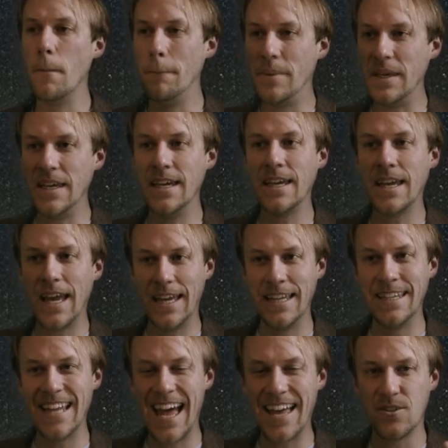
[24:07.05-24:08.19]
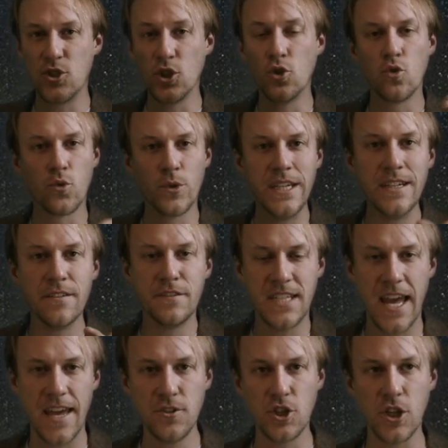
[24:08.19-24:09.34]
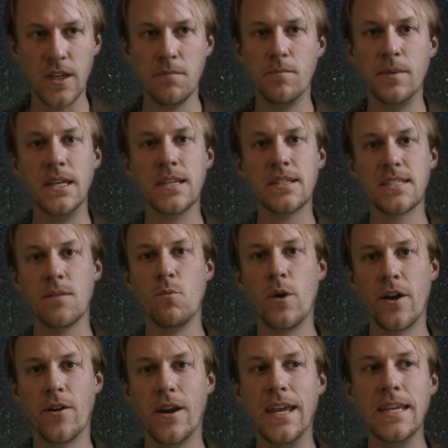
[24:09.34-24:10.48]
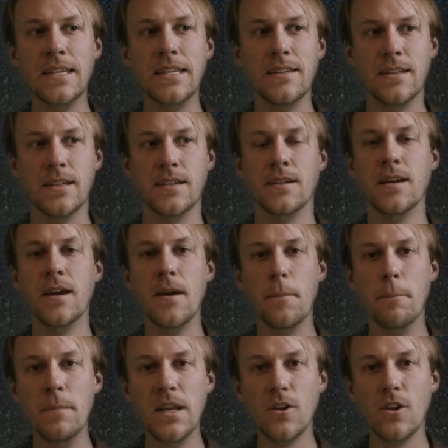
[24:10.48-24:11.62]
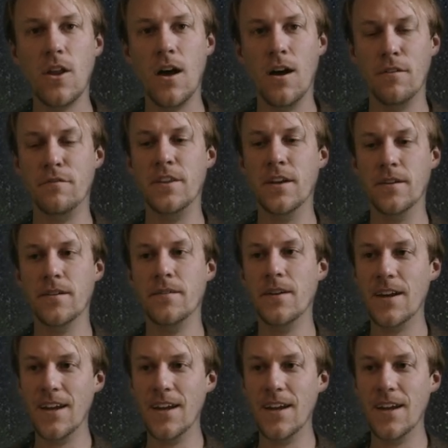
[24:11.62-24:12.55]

Being in that degree of tension, being somewhere in the middle of the